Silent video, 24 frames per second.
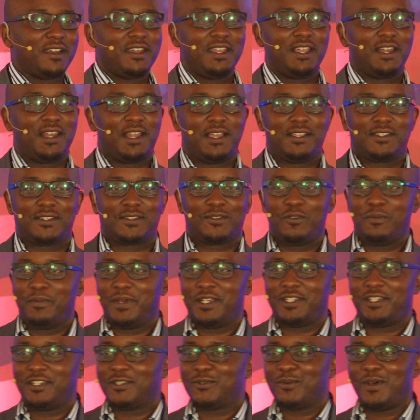realized Kumbe,
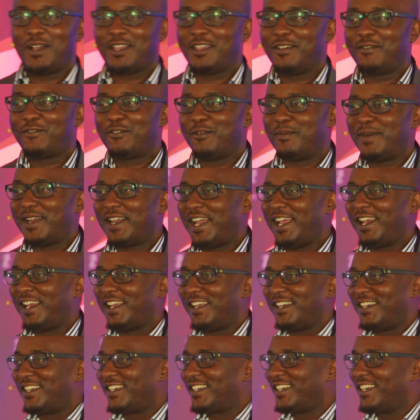she's working from an
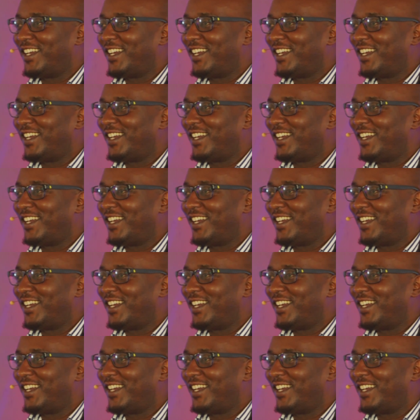island,